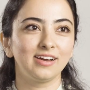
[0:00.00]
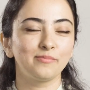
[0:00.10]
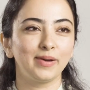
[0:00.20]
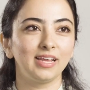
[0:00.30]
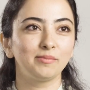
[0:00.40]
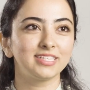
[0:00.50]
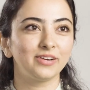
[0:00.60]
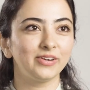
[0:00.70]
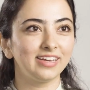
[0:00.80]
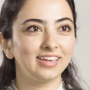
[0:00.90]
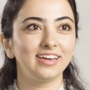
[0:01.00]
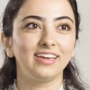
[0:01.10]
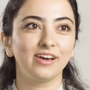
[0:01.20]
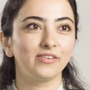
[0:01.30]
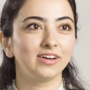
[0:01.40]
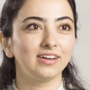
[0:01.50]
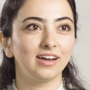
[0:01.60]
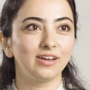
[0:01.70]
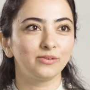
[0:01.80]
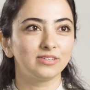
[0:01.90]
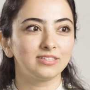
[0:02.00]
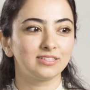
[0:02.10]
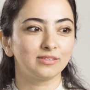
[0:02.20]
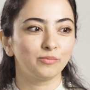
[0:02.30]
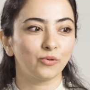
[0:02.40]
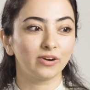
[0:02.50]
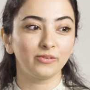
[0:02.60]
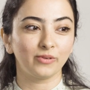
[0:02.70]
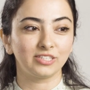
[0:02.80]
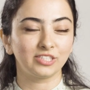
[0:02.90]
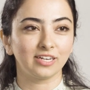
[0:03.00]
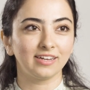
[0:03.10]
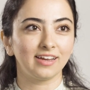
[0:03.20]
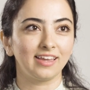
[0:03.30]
My name is Irena Kiaeva. I was born in Russia.